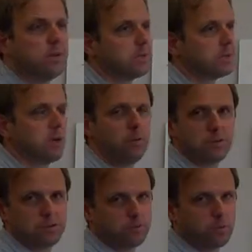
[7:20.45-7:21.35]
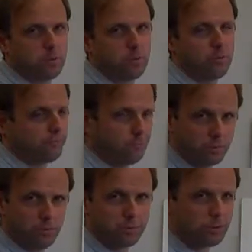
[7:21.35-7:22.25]
It's almost
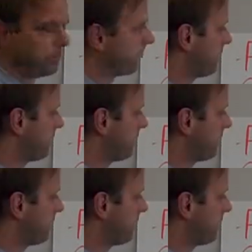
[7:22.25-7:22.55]
foolproof.